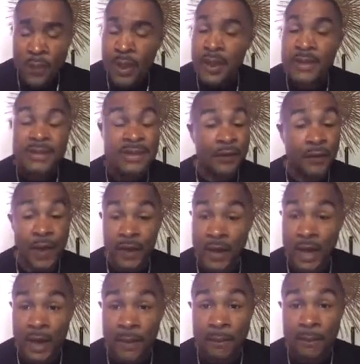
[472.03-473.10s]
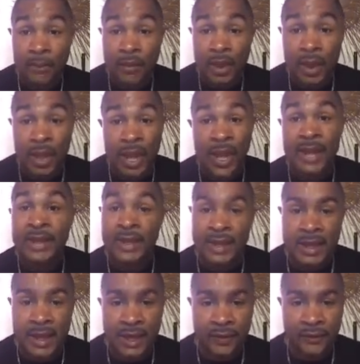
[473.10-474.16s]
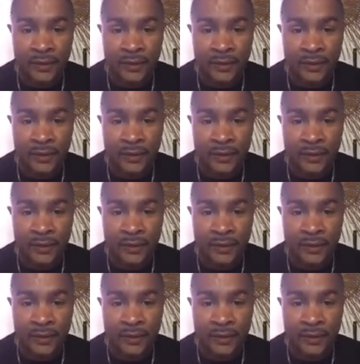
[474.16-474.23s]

stuff like that. And kids.